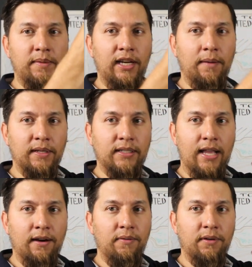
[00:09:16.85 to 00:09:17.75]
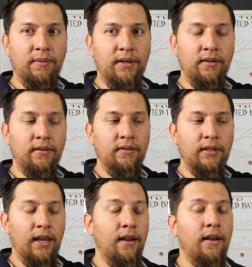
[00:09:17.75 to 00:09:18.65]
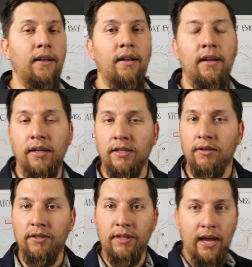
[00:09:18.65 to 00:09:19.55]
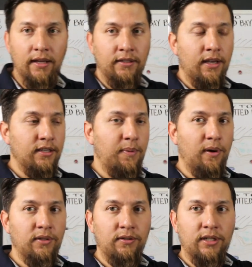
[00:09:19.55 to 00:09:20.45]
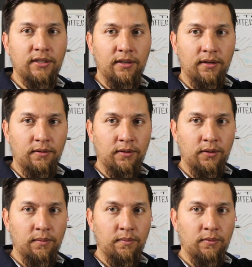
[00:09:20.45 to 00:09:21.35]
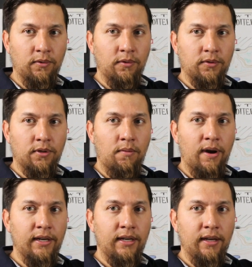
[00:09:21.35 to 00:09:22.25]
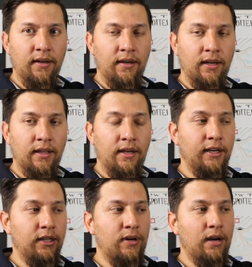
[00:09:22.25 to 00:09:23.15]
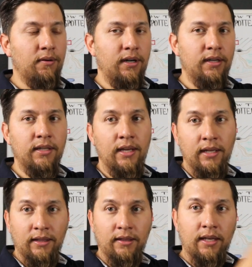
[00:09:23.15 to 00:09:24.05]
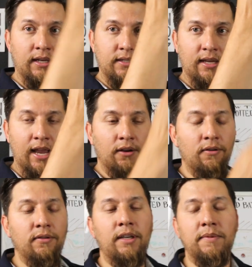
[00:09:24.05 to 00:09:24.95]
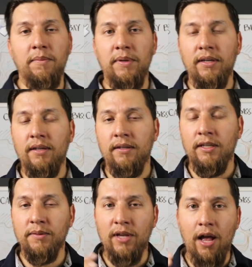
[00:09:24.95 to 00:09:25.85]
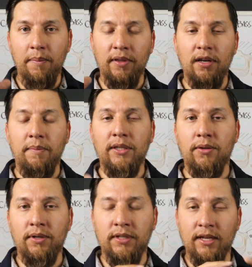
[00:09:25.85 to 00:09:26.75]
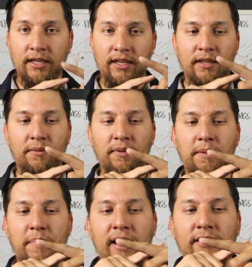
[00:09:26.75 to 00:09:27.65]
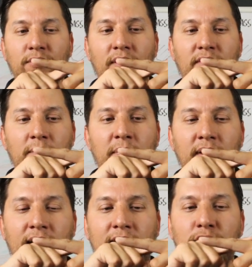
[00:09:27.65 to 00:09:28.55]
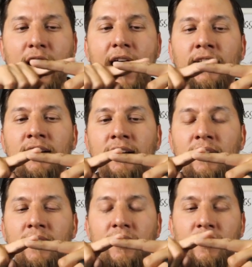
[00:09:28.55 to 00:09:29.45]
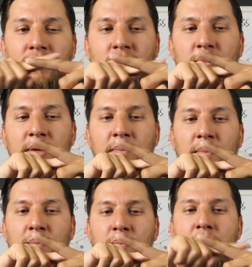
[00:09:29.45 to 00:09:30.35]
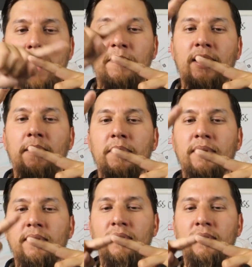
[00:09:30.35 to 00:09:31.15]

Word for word: I'm taking up the slack with the reel. Okay, so I do that as opposed to just slow winding it and letting it drag where it is. This angle seems to be seems to help a little bit towards because I think the, the bait is going from getting dragged to being popped up,